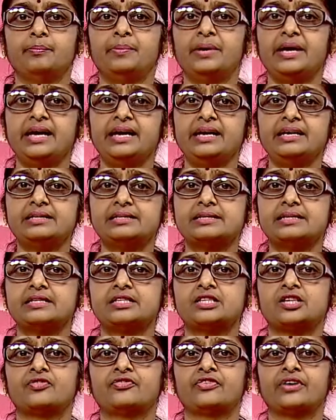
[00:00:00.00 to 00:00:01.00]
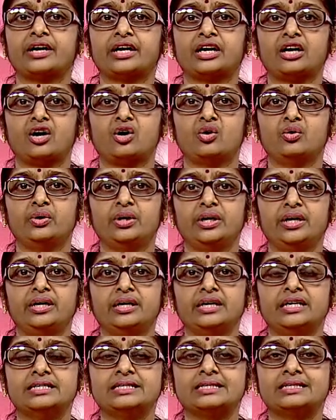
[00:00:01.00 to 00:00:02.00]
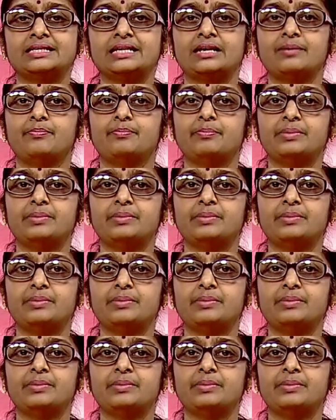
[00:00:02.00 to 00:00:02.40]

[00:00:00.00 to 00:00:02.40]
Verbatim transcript: Basis of accounting is the